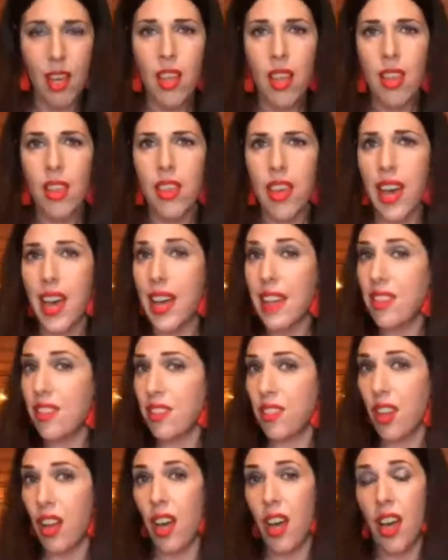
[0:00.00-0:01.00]

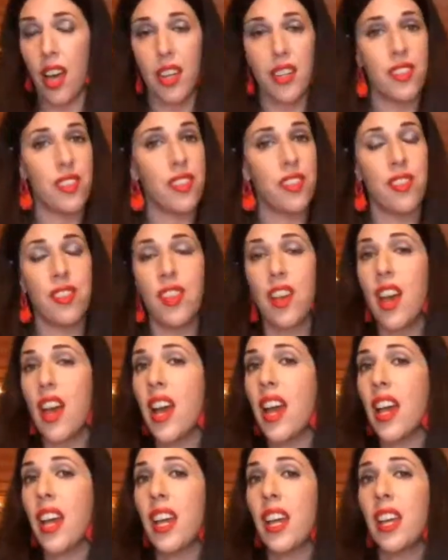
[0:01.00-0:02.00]
That's not to
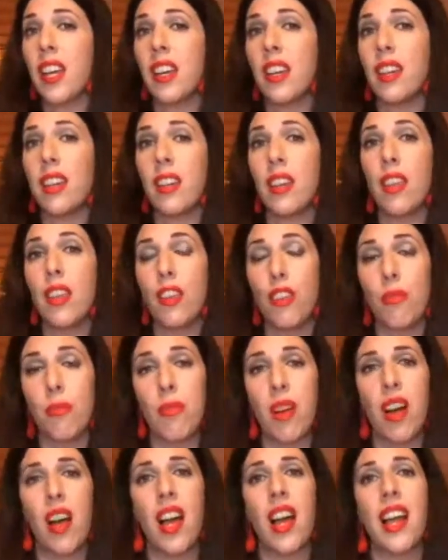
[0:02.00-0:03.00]
say there
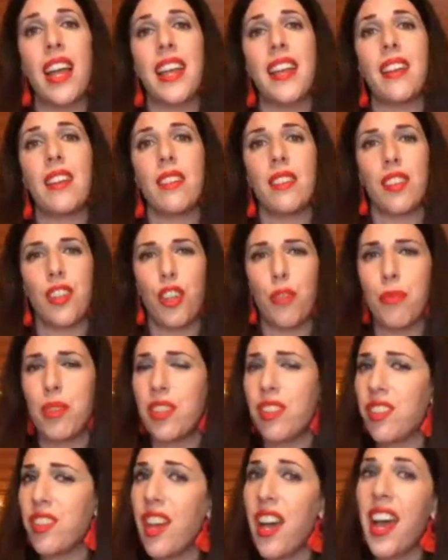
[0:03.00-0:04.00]
might come
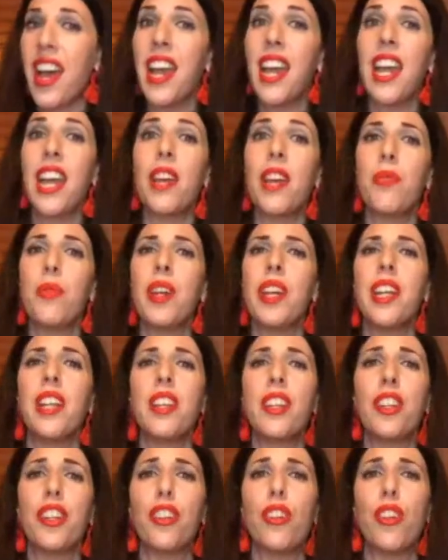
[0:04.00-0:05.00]
a day
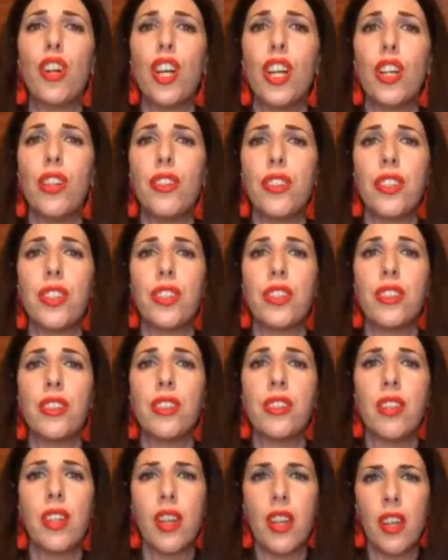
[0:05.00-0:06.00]
when you're
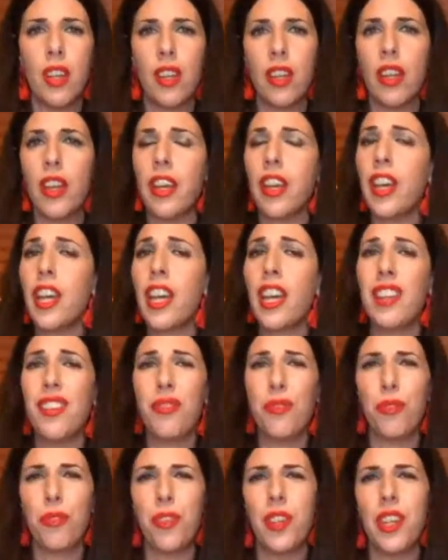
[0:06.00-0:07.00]
older
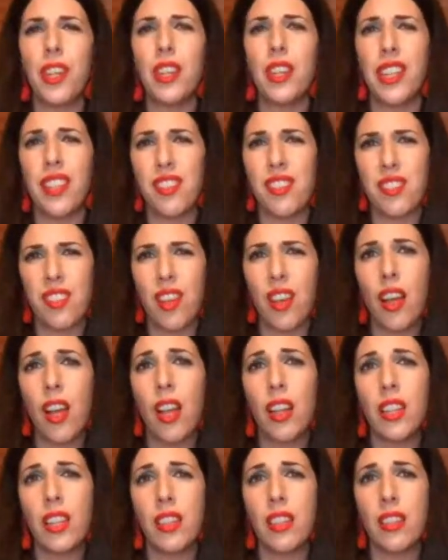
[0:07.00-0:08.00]
and feeling
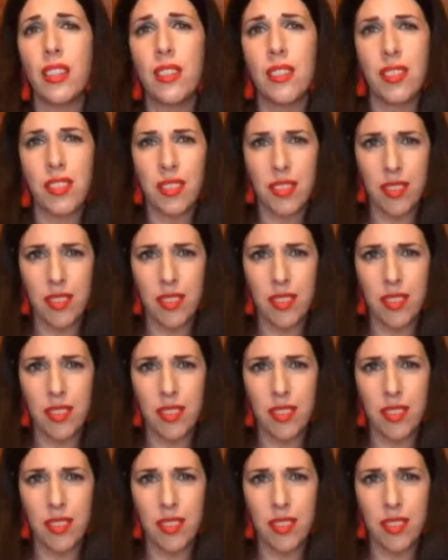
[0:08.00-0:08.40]
solace.